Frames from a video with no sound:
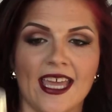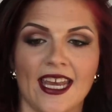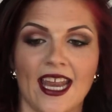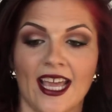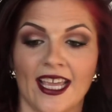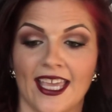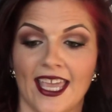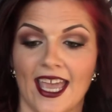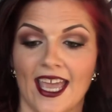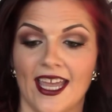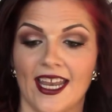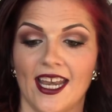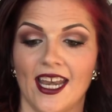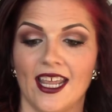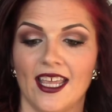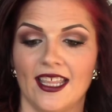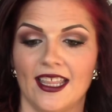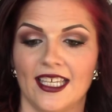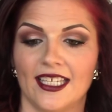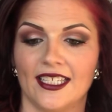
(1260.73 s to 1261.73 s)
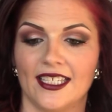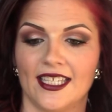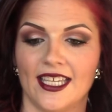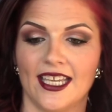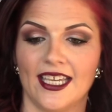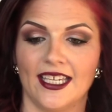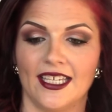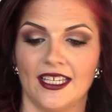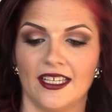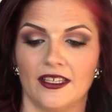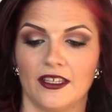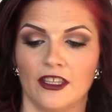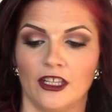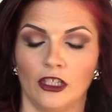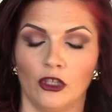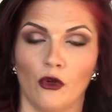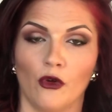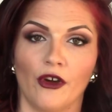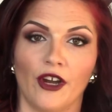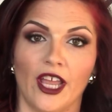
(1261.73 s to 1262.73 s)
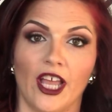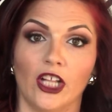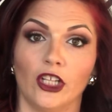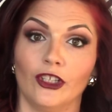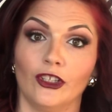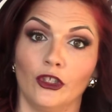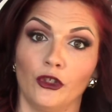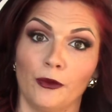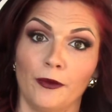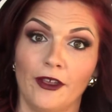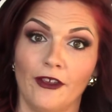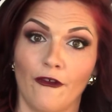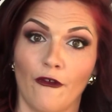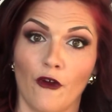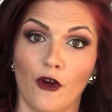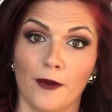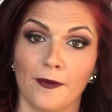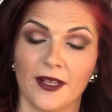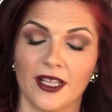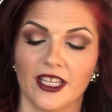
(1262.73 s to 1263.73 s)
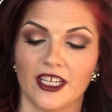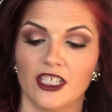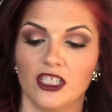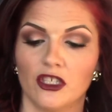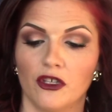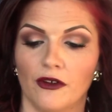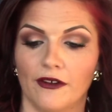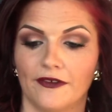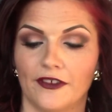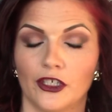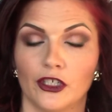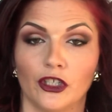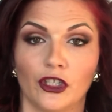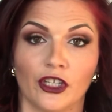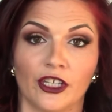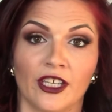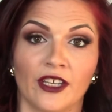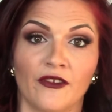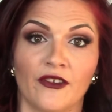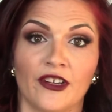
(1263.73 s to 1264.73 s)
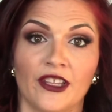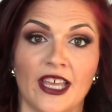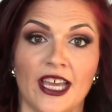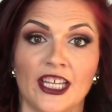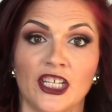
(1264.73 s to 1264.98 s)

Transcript: again, this is the L'Oreal Lumi formula, so if you're looking for that